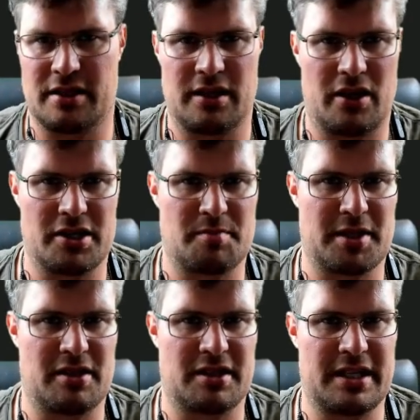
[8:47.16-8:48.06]
last but
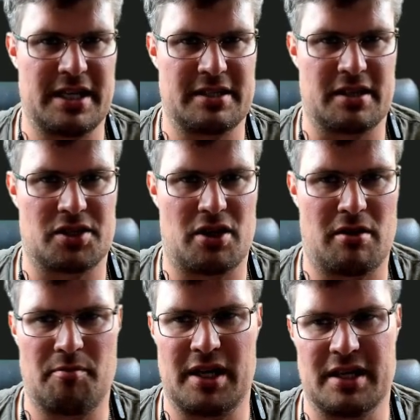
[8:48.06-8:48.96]
not least,
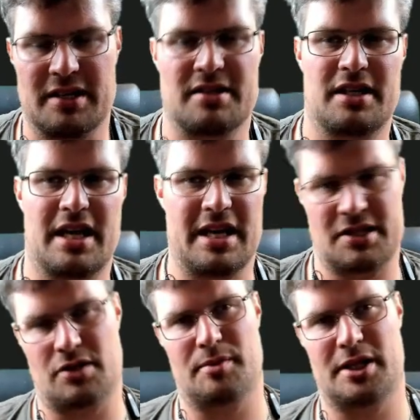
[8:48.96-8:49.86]
example is an
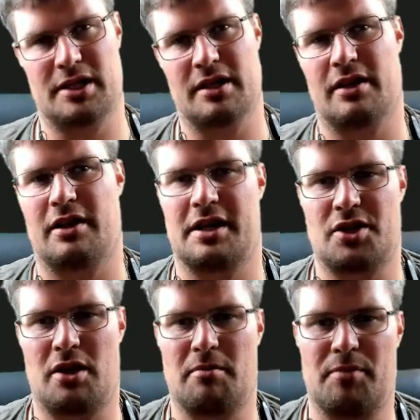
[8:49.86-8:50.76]
iterable
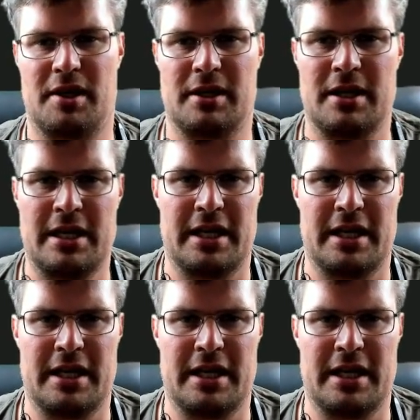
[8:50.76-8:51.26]
example,